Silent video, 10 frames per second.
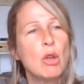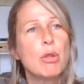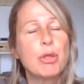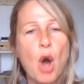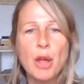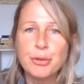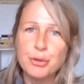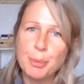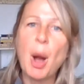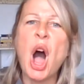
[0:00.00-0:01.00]
thought
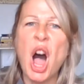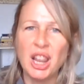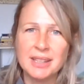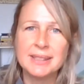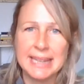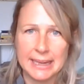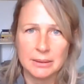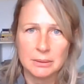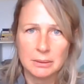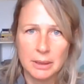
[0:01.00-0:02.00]
through the policy
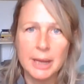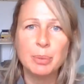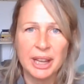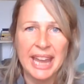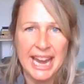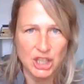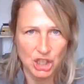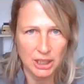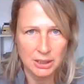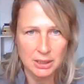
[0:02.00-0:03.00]

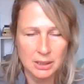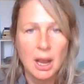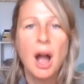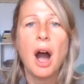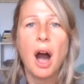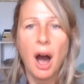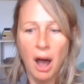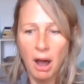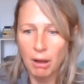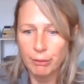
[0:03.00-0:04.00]
implications
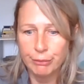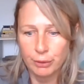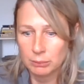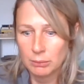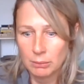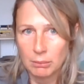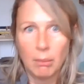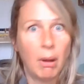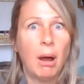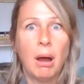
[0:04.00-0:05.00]
of
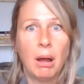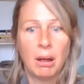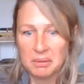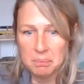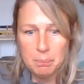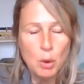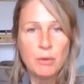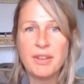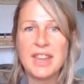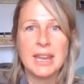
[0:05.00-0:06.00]

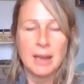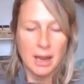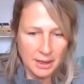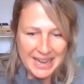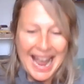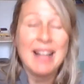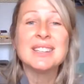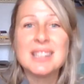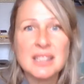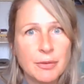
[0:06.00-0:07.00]
an
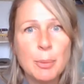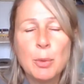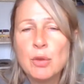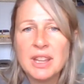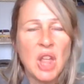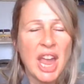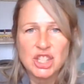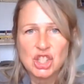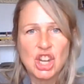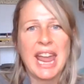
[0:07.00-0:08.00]
analysis of a movie
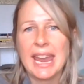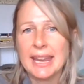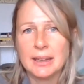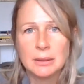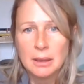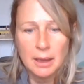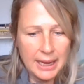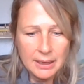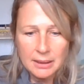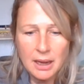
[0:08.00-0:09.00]
like Shane
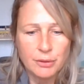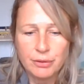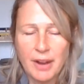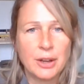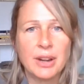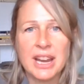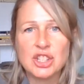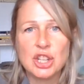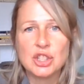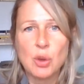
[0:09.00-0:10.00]
in Gunfighter
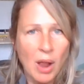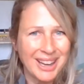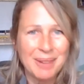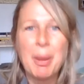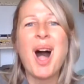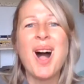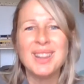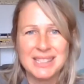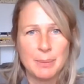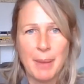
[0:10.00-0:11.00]
Nation. So I'll get a
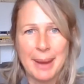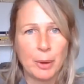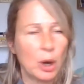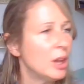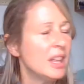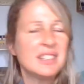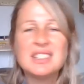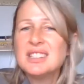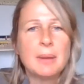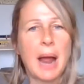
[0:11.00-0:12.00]
policy paper.
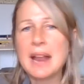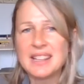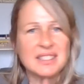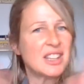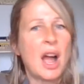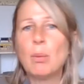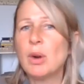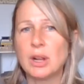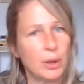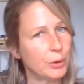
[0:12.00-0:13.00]
That's not
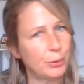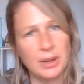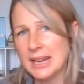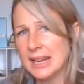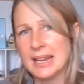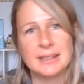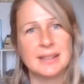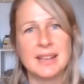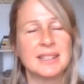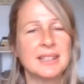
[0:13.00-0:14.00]
what a close reading
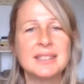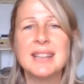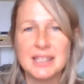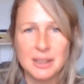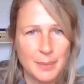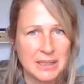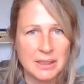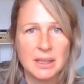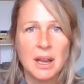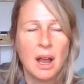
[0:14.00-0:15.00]
is. It's an
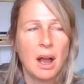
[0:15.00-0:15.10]
assessment